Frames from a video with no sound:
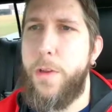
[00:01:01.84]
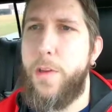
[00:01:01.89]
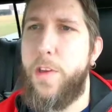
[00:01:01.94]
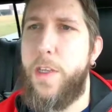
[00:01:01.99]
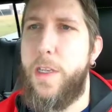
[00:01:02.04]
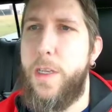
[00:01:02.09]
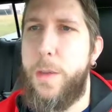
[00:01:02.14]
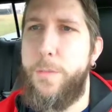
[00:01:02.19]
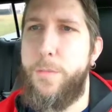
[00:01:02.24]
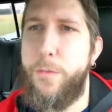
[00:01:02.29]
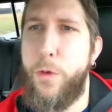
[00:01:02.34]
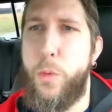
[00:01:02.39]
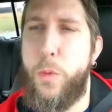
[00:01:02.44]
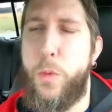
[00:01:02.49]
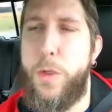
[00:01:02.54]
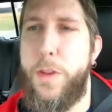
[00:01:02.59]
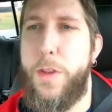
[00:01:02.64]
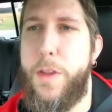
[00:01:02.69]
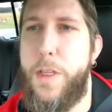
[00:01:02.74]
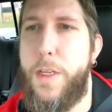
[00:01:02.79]
only signed up for
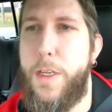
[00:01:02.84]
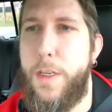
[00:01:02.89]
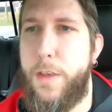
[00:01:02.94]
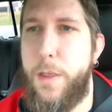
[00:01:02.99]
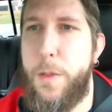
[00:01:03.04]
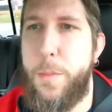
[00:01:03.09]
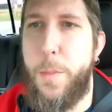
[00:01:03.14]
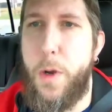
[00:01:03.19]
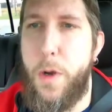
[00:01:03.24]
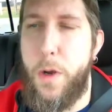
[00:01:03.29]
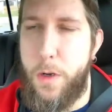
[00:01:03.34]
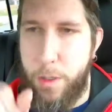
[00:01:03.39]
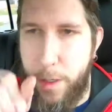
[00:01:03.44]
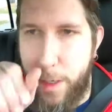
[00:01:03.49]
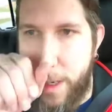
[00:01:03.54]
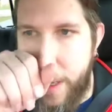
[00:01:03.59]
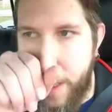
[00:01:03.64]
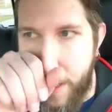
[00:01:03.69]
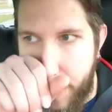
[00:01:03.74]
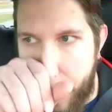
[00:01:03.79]
one thing tomorrow
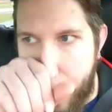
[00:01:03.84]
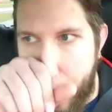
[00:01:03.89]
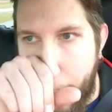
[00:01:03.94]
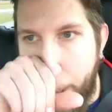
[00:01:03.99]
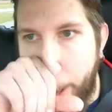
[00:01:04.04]
night.